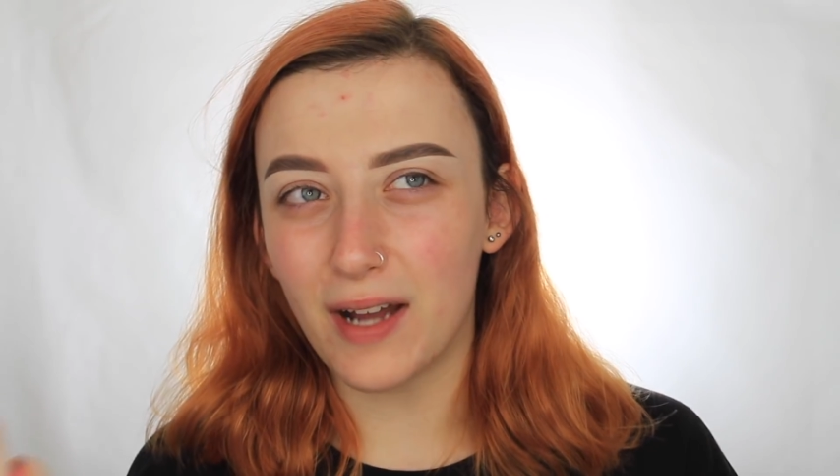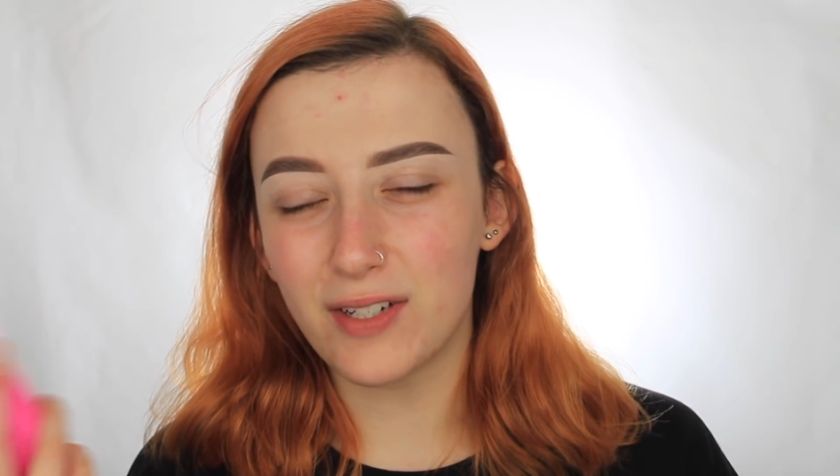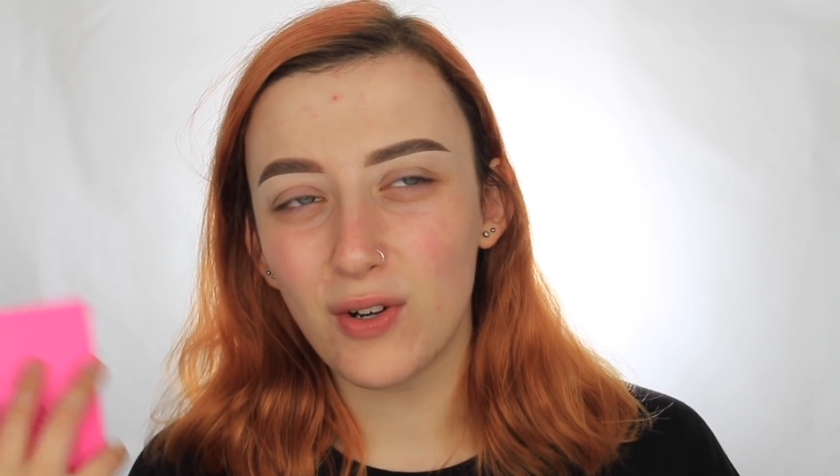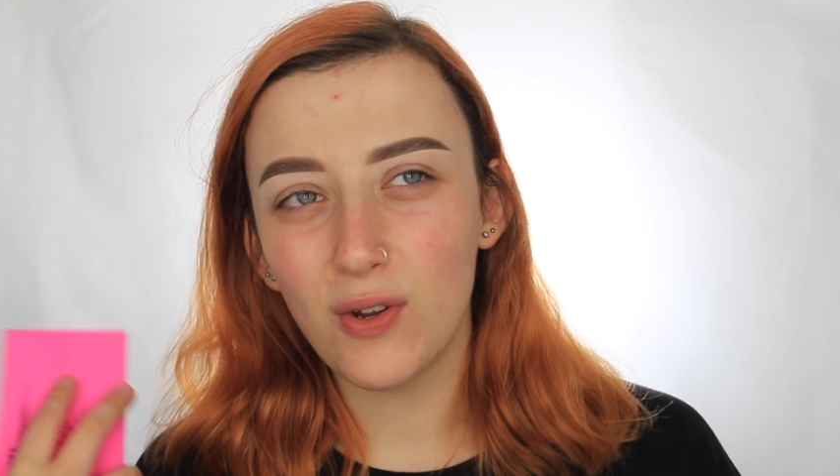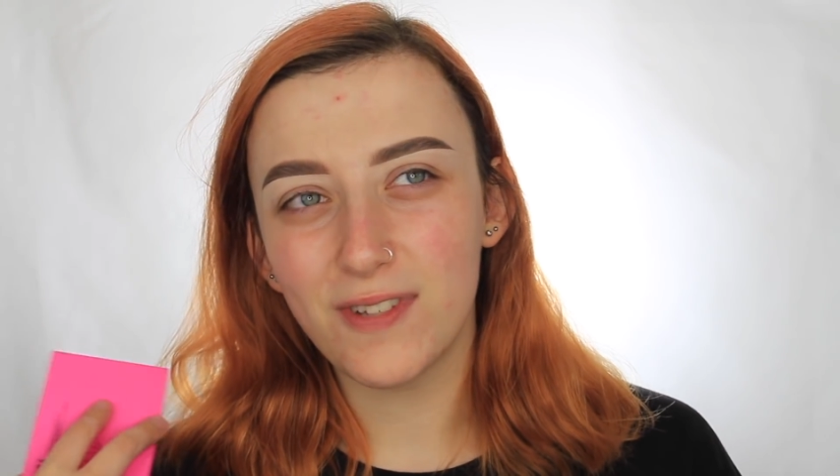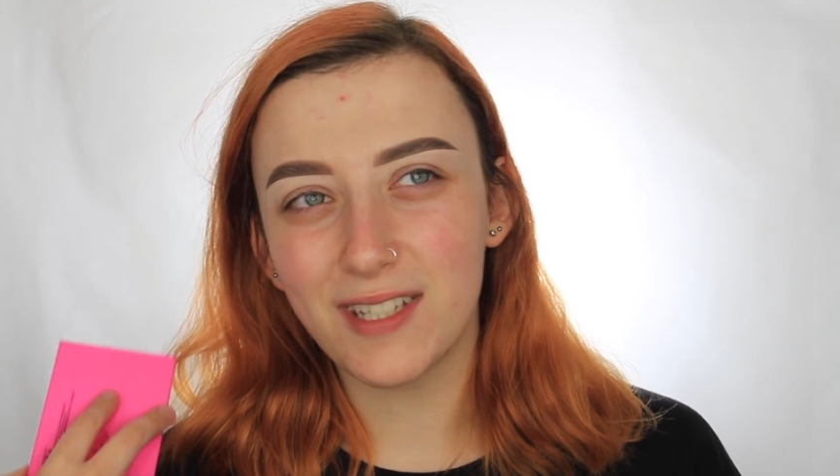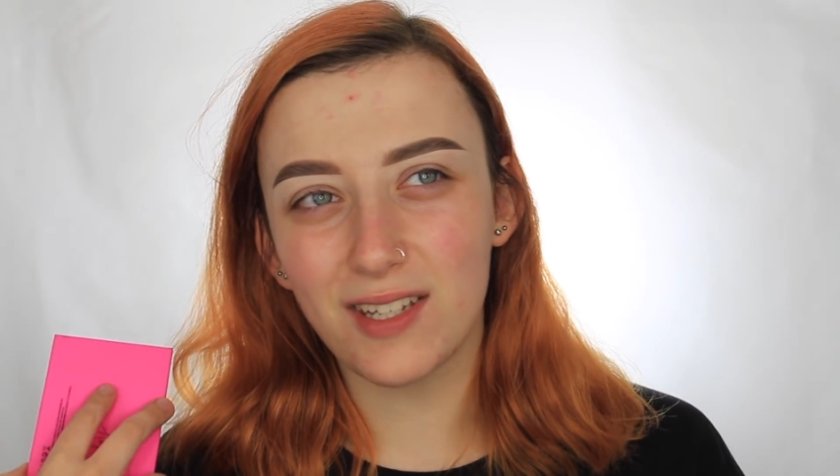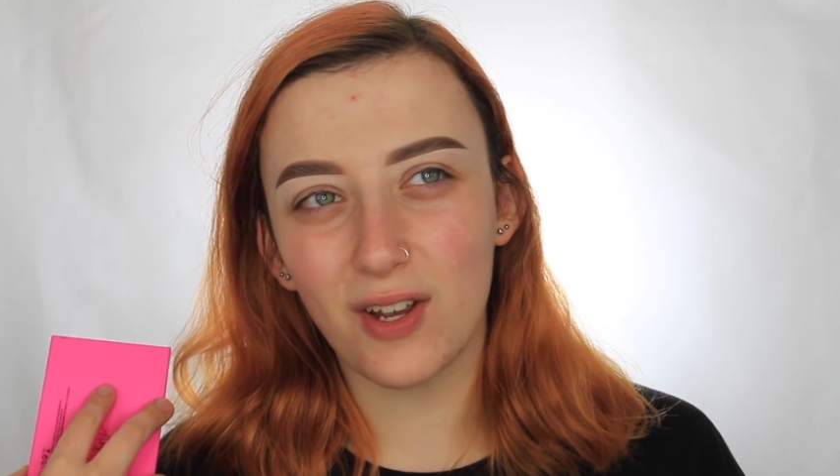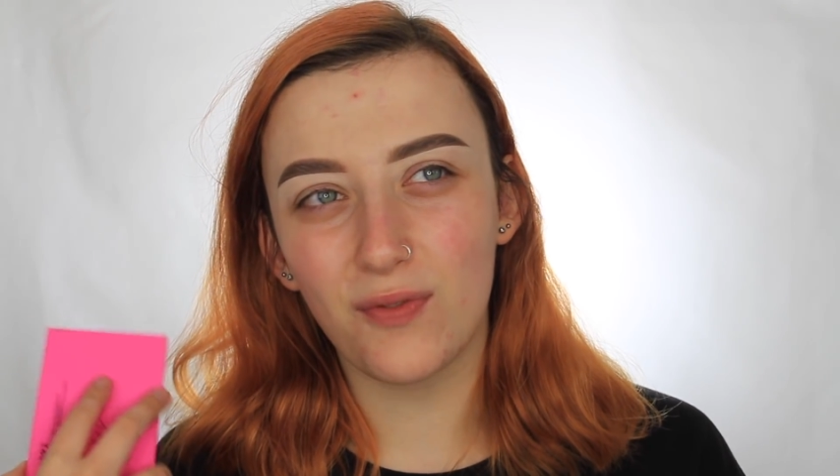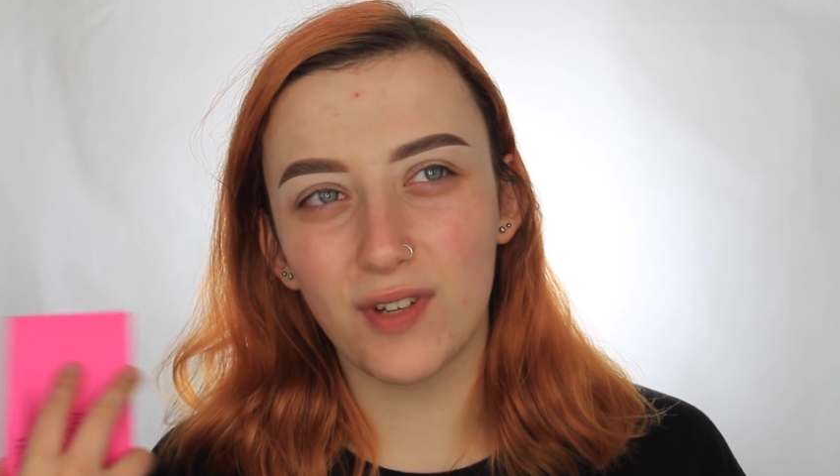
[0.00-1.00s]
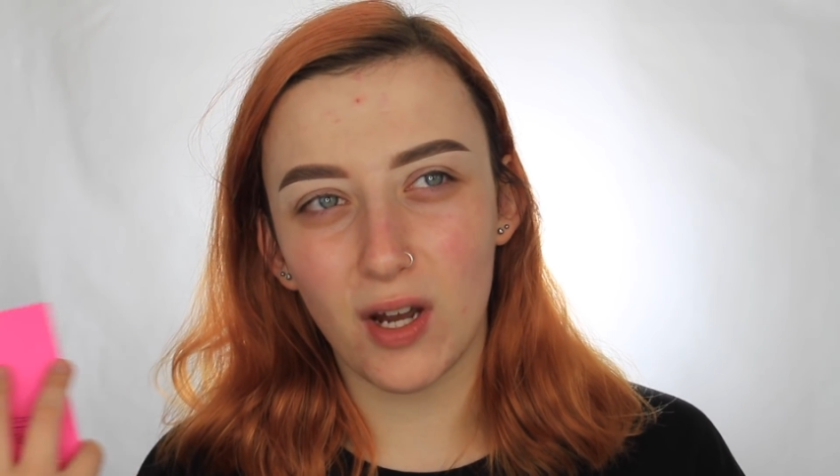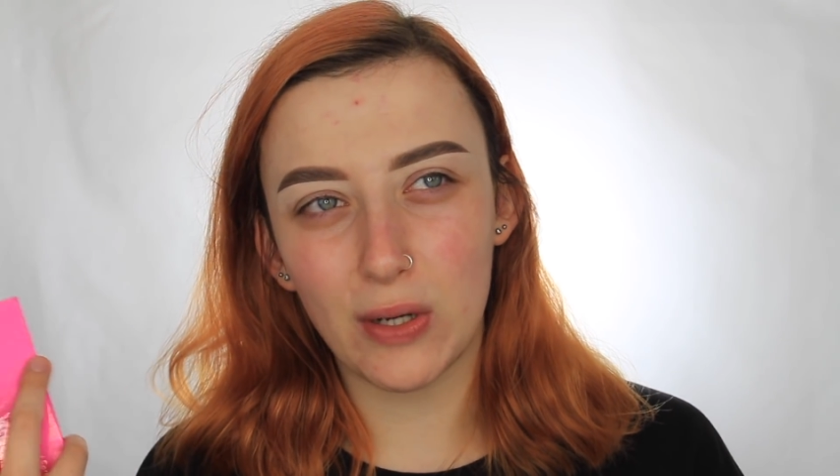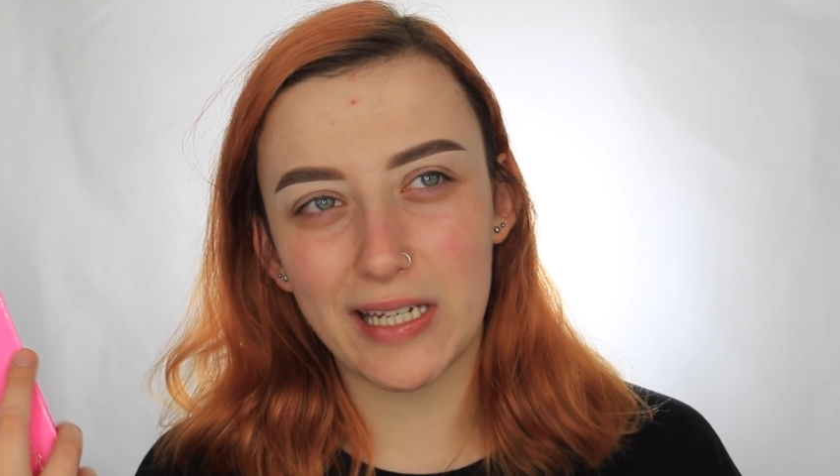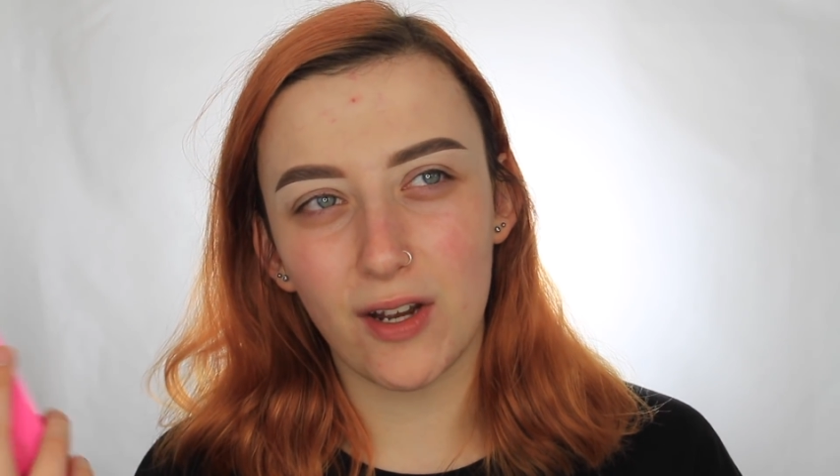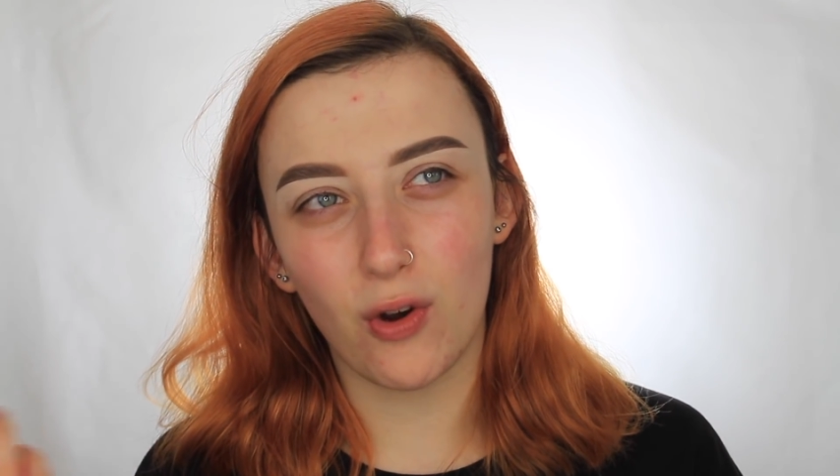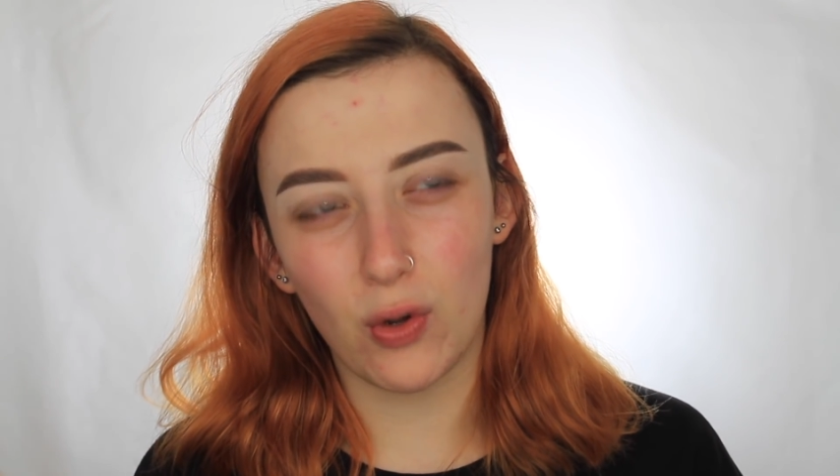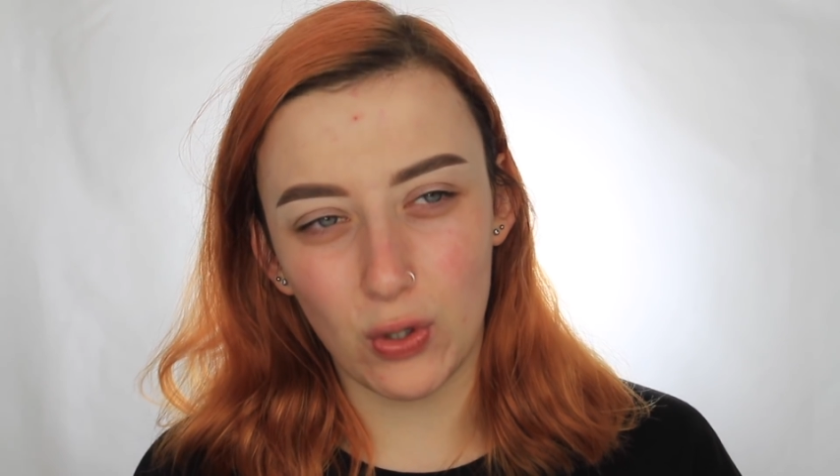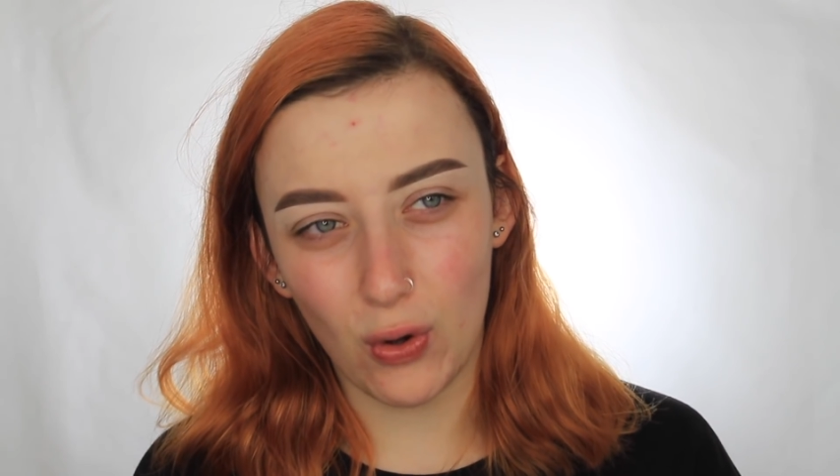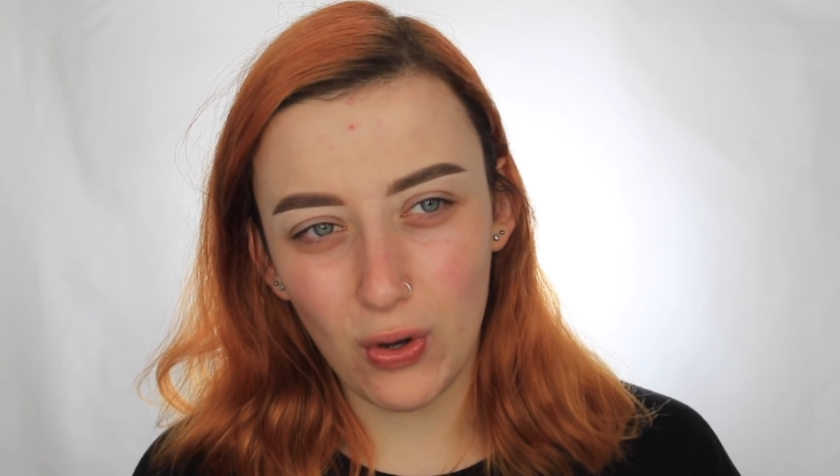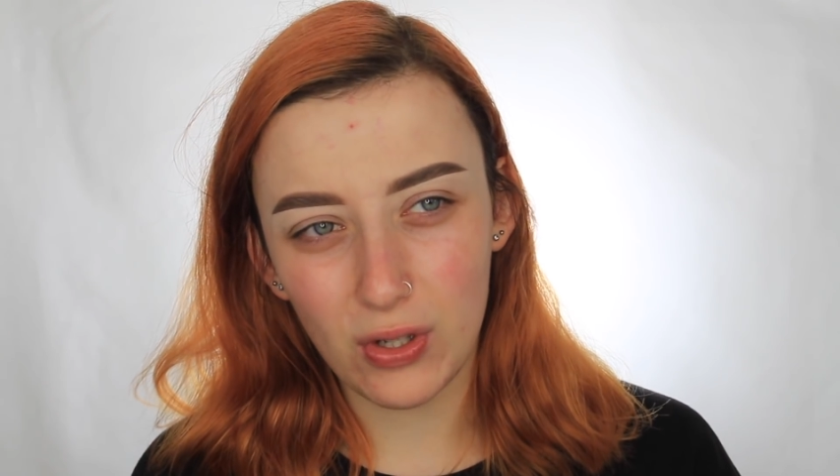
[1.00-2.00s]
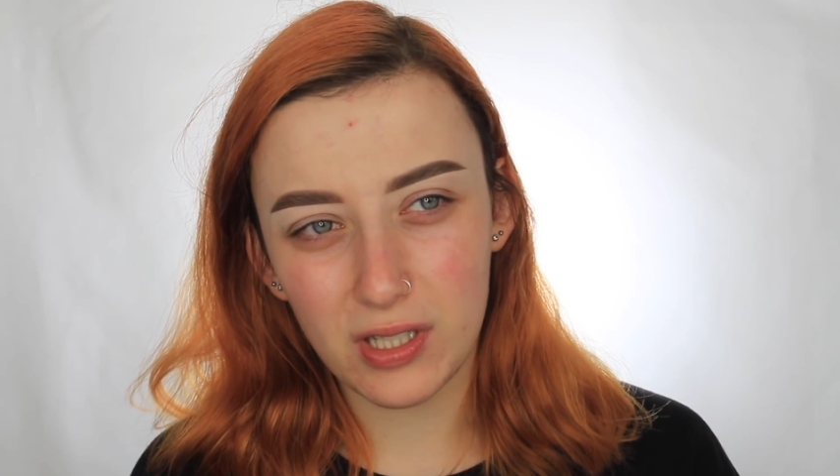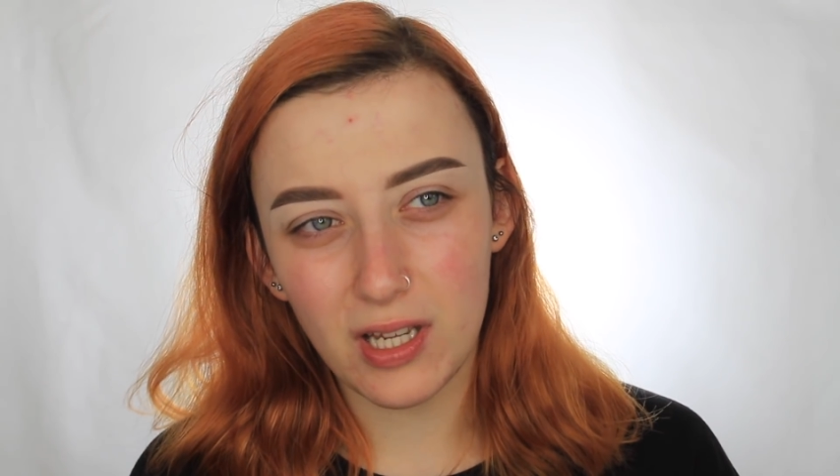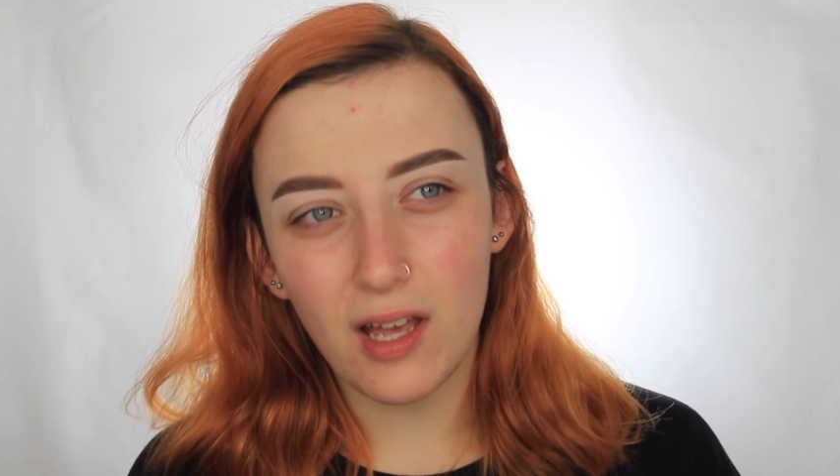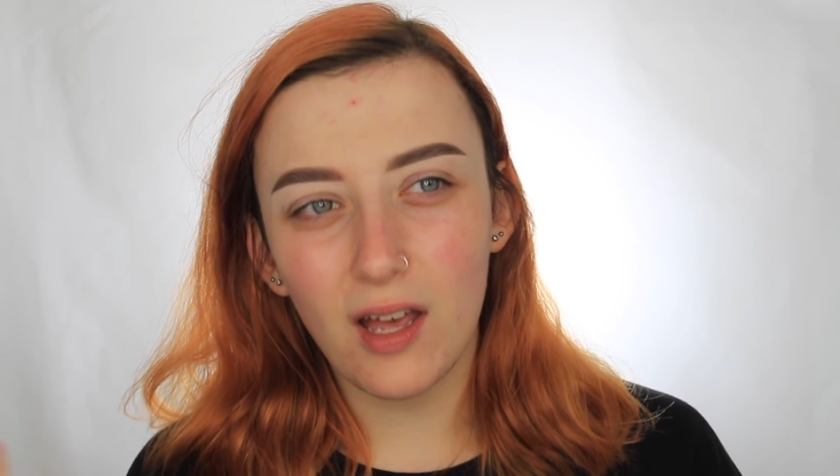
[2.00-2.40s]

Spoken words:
I don't know if this is a good video idea or not.